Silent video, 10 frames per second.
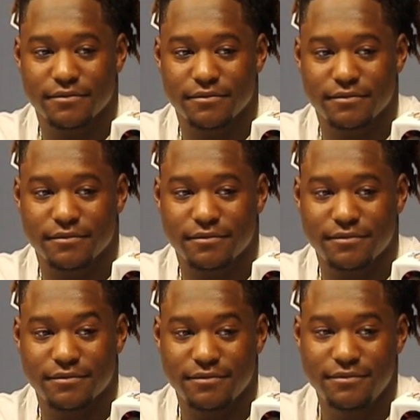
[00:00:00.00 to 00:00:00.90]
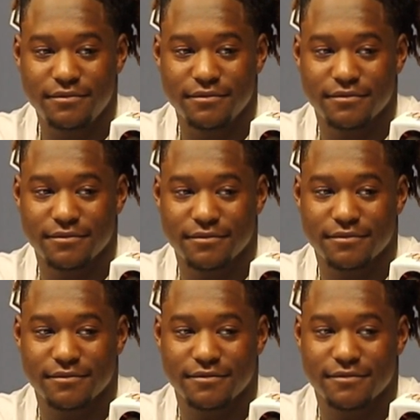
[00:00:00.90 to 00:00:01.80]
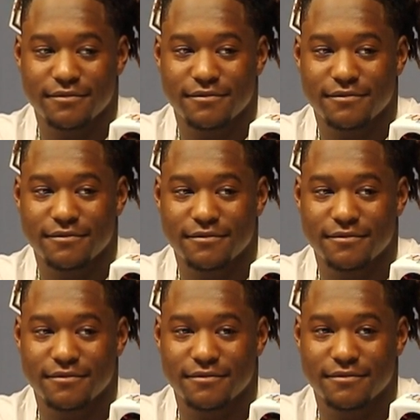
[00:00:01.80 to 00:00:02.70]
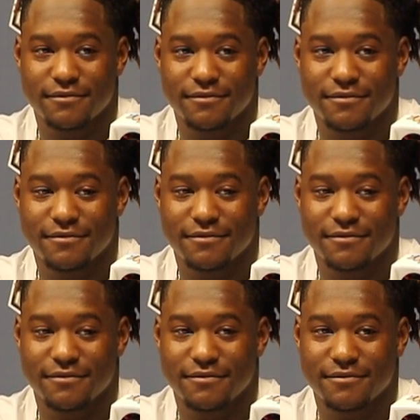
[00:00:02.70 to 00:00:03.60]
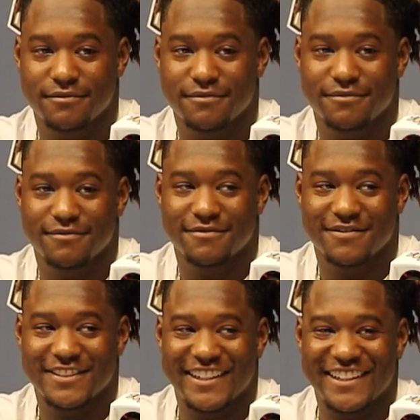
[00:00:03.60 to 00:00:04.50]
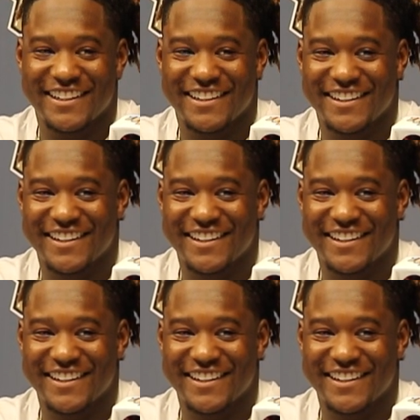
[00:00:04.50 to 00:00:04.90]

The person shown says nothing.